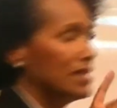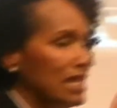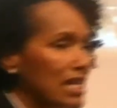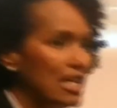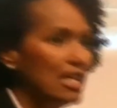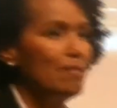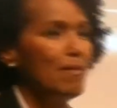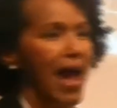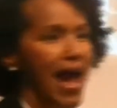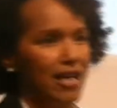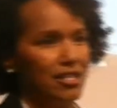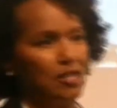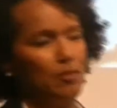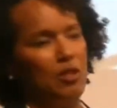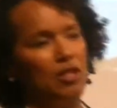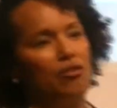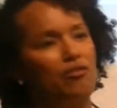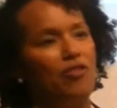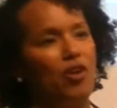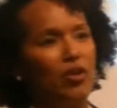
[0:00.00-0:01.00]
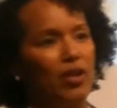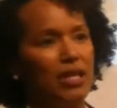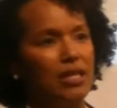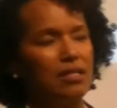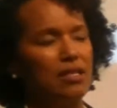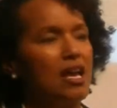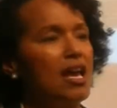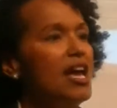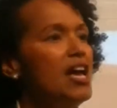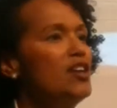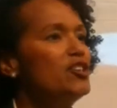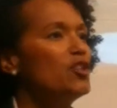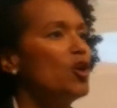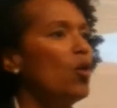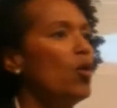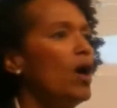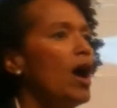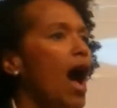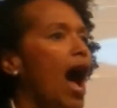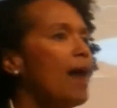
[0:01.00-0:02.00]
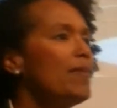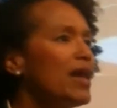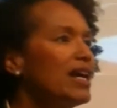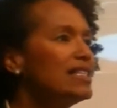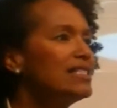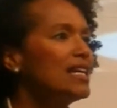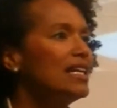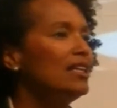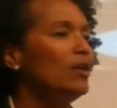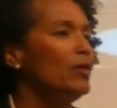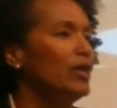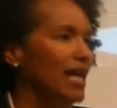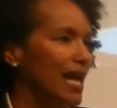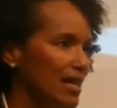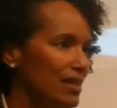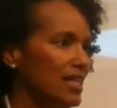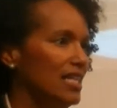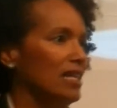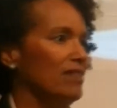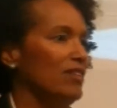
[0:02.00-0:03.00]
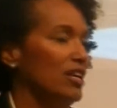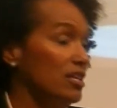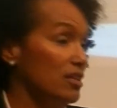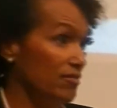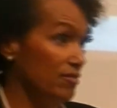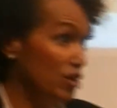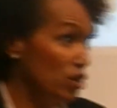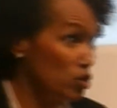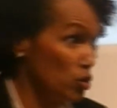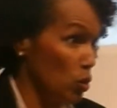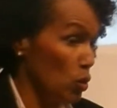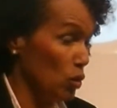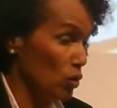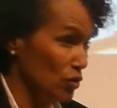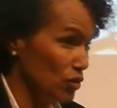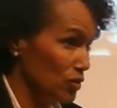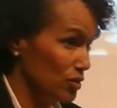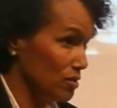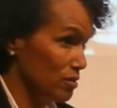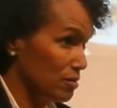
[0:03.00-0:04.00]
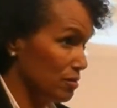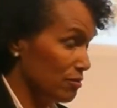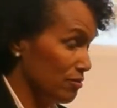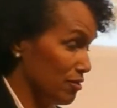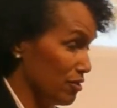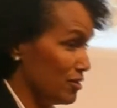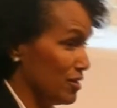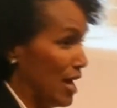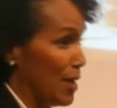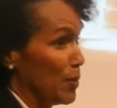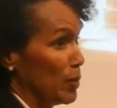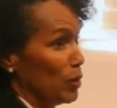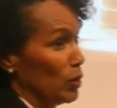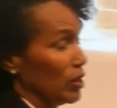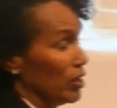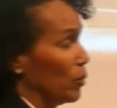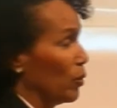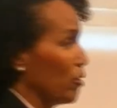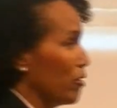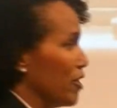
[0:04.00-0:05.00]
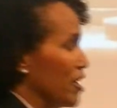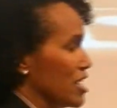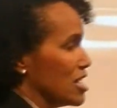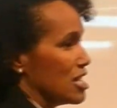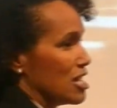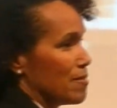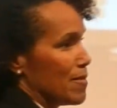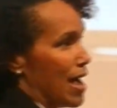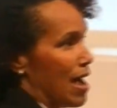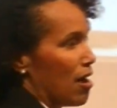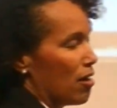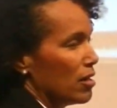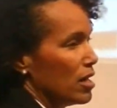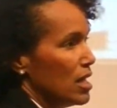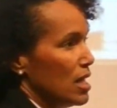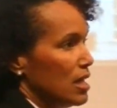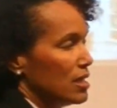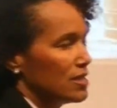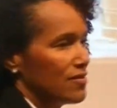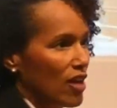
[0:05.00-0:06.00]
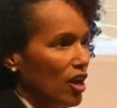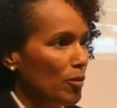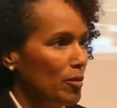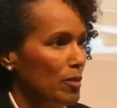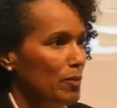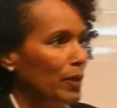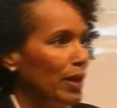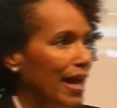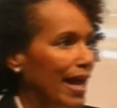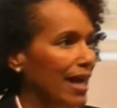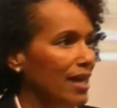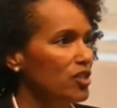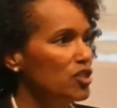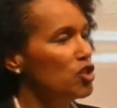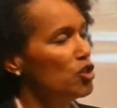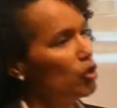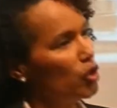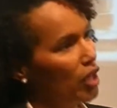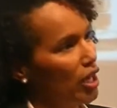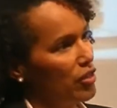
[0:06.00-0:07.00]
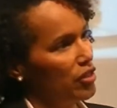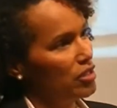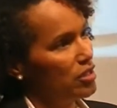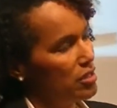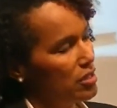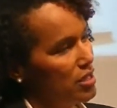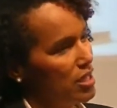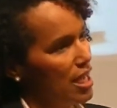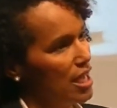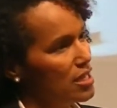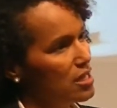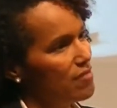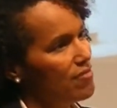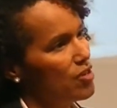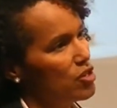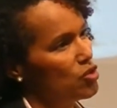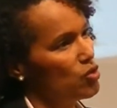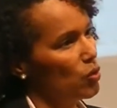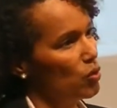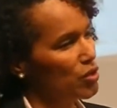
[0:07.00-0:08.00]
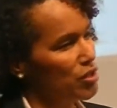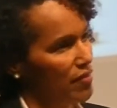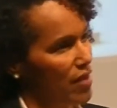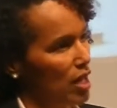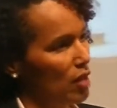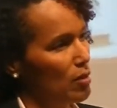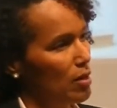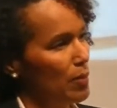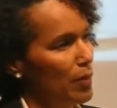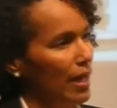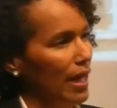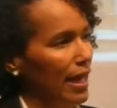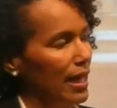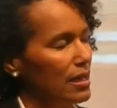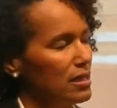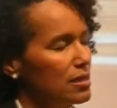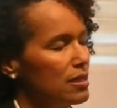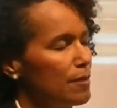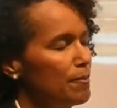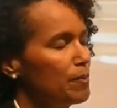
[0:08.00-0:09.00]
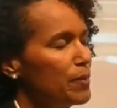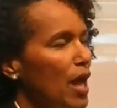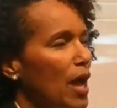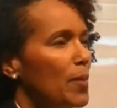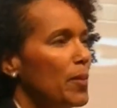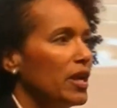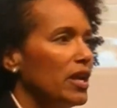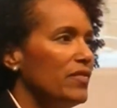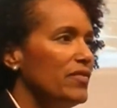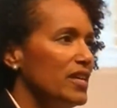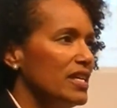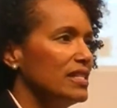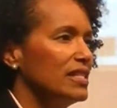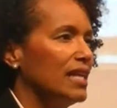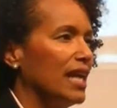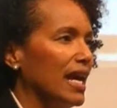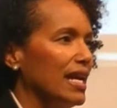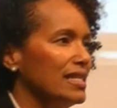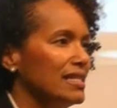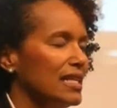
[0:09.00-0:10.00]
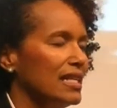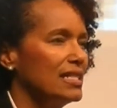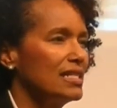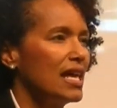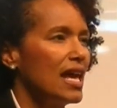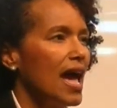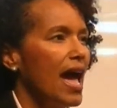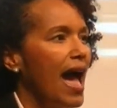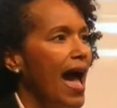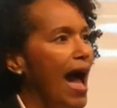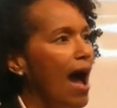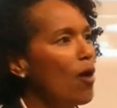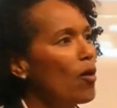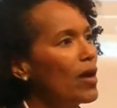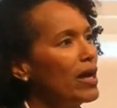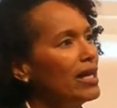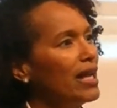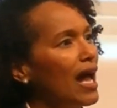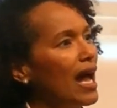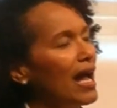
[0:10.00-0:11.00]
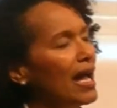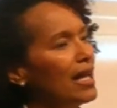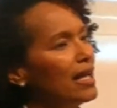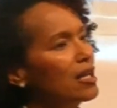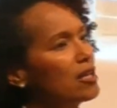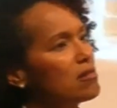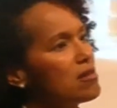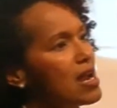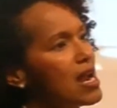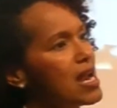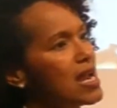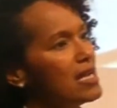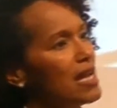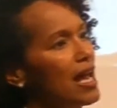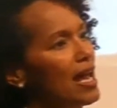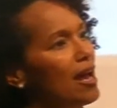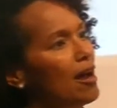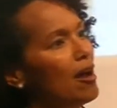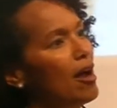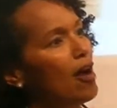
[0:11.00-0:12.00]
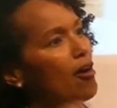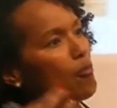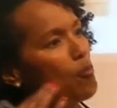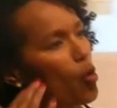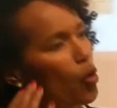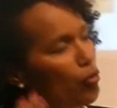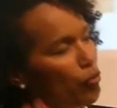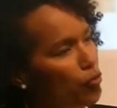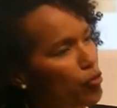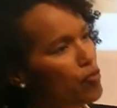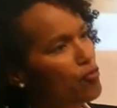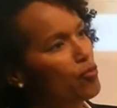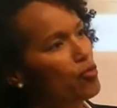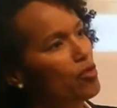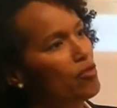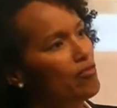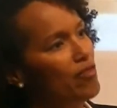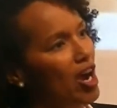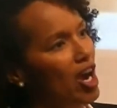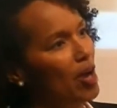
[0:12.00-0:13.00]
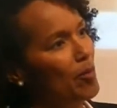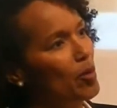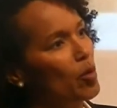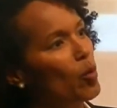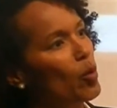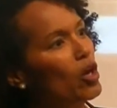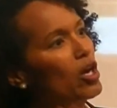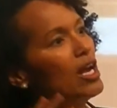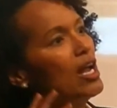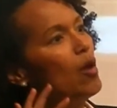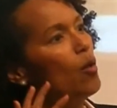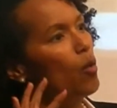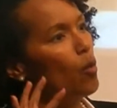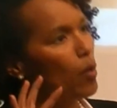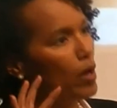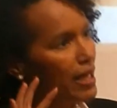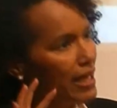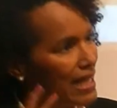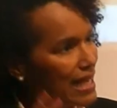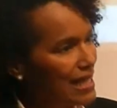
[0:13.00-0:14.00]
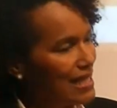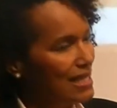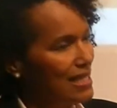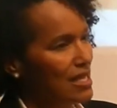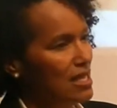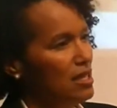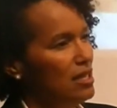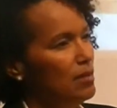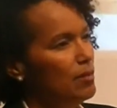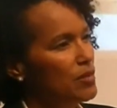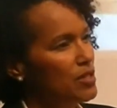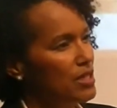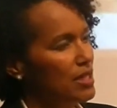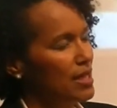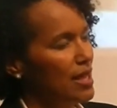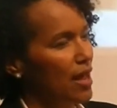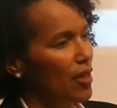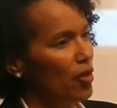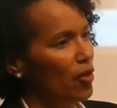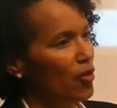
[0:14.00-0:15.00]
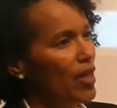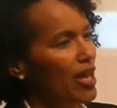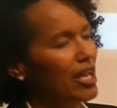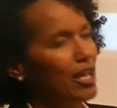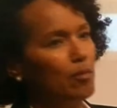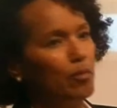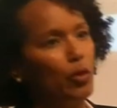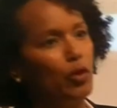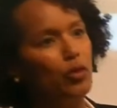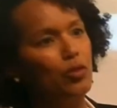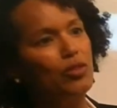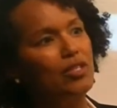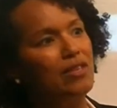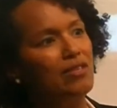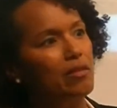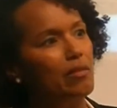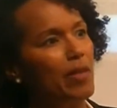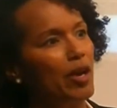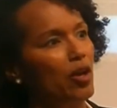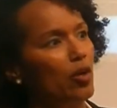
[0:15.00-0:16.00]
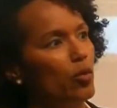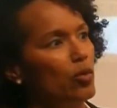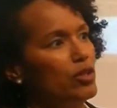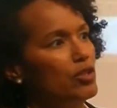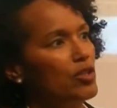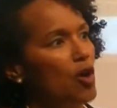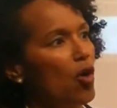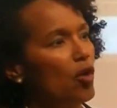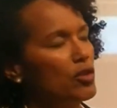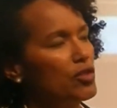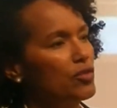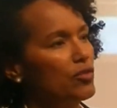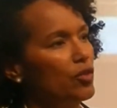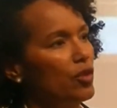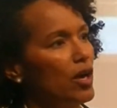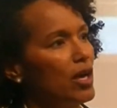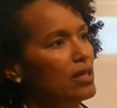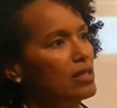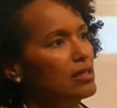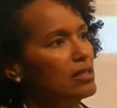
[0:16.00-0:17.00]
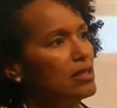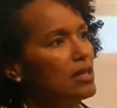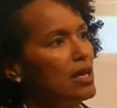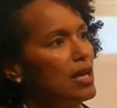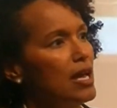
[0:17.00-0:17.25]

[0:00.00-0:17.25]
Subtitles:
team has to be the focus. So I'm not saying that we can't think of individuals. For example, you know, we're thinking about development plans. You look at the individual development plans. But in this case, it's how can I create a more fruitful environment where when we get teams together, they can produce even better results for us.